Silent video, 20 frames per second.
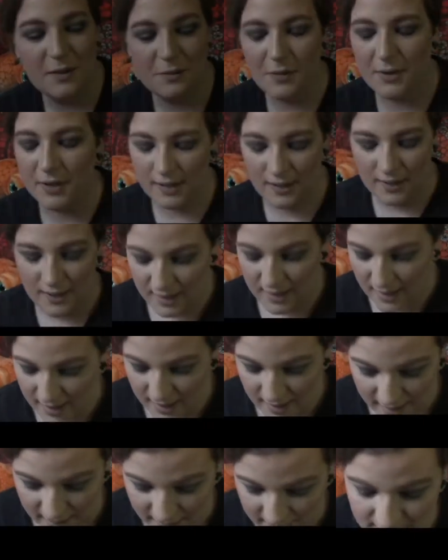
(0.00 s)
but
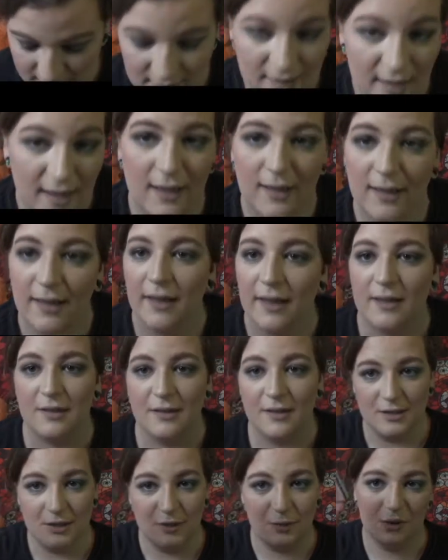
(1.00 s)
it's not like
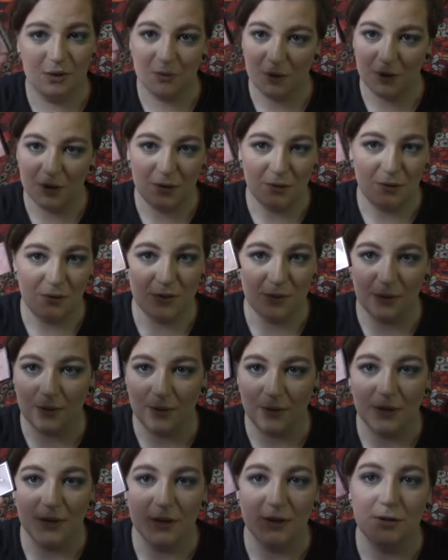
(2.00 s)
this one where you can
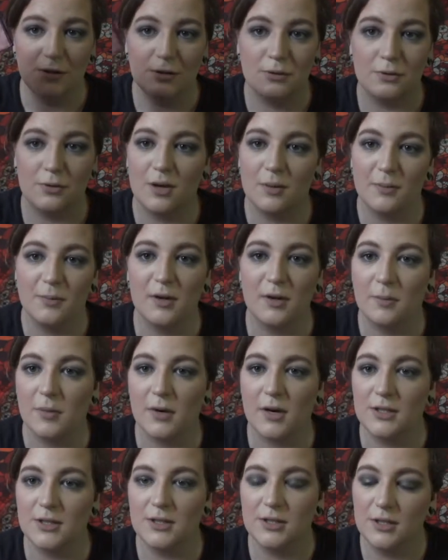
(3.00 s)
really scrub your
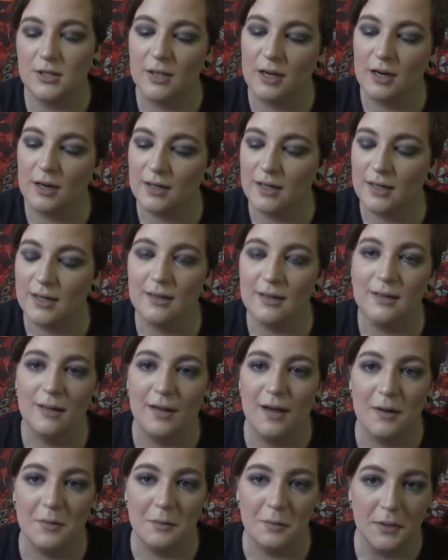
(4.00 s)
brush in there and get a
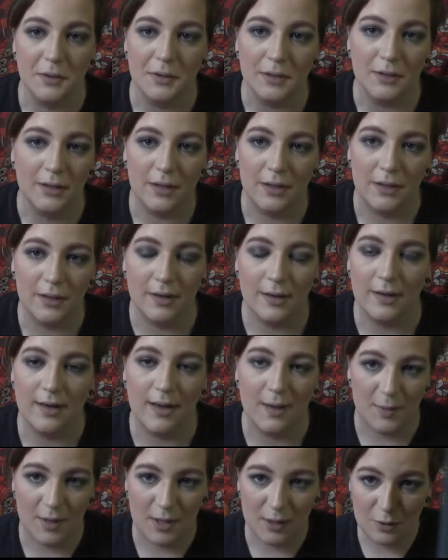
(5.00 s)
lot and put a lot on.
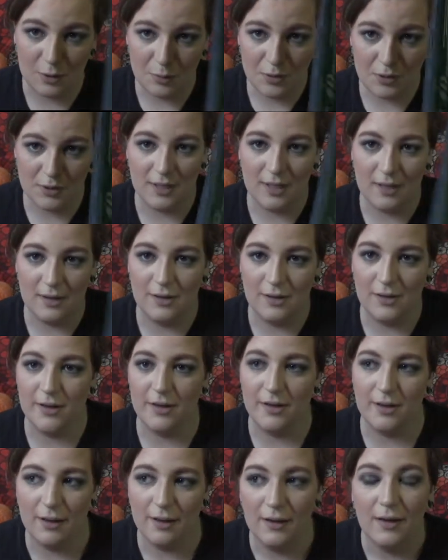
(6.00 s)
I mean, you put that
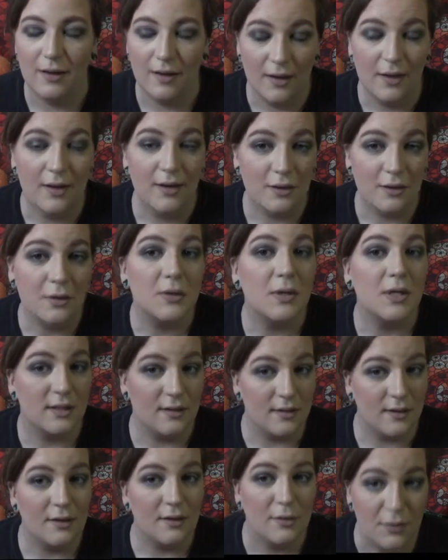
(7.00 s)
on and you can
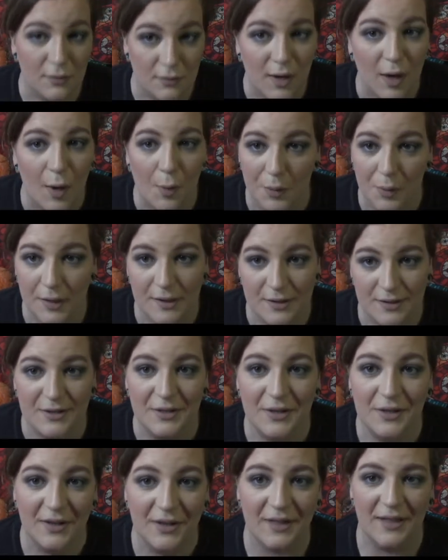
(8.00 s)
tell you've got blush
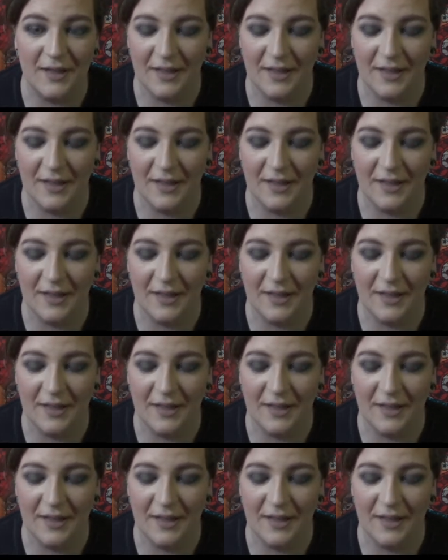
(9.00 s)
on.